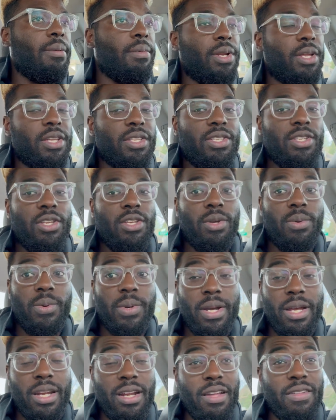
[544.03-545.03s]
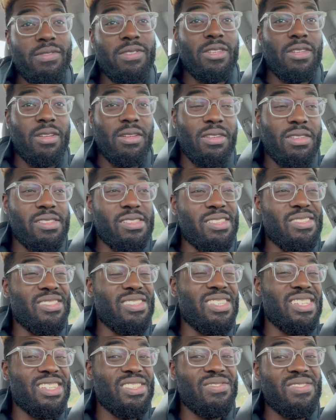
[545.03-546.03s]
going to continue working on. So I'll
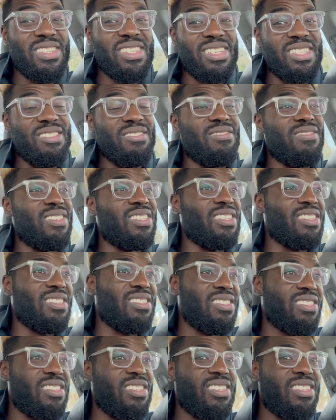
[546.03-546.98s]
see you guys when I get to Vicks.